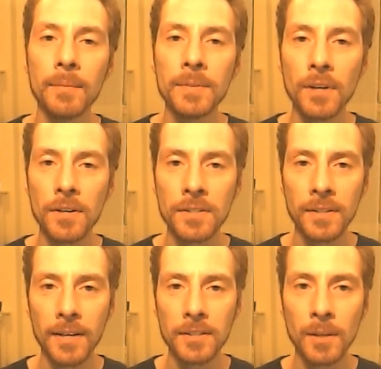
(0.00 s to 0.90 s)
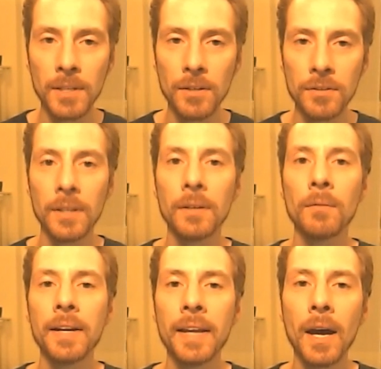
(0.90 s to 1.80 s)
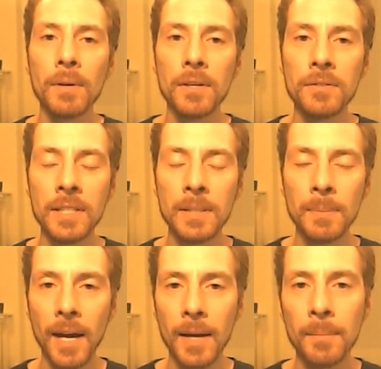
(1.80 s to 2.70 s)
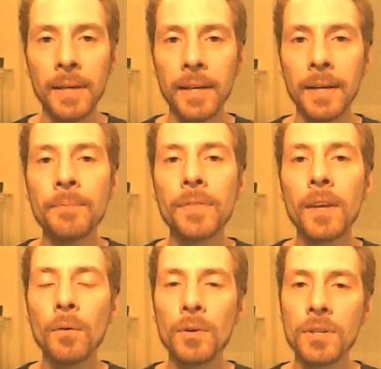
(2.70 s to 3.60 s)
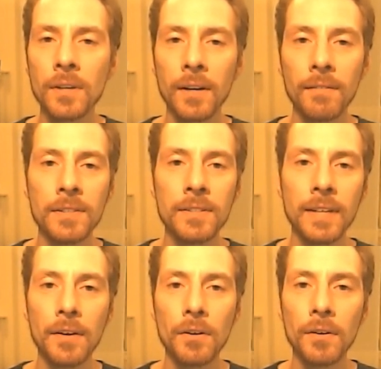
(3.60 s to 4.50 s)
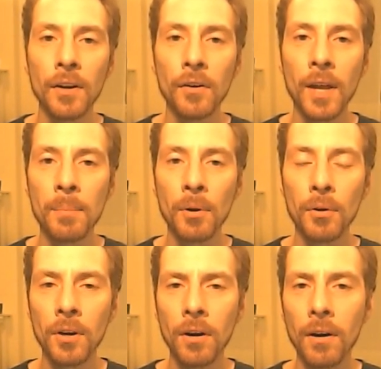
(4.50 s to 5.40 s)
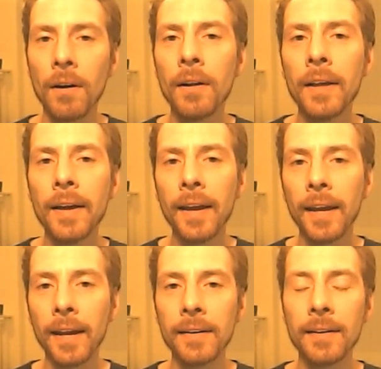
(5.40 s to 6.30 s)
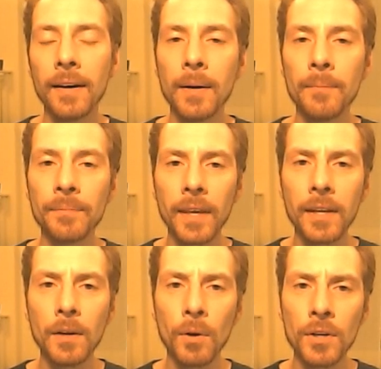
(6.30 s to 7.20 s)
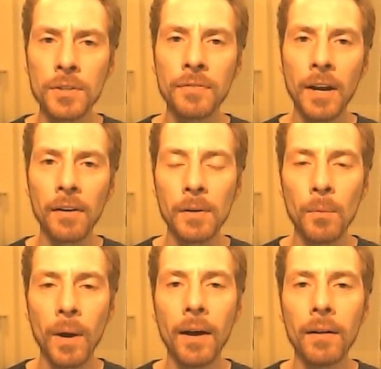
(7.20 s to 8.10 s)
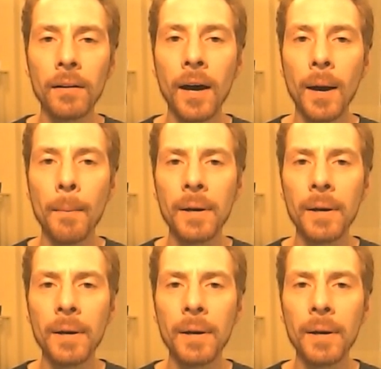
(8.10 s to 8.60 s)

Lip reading: Star Sonata is going to be using. Right now we use TCP/IP, which is kind of the standard internet protocol, and it works fairly well.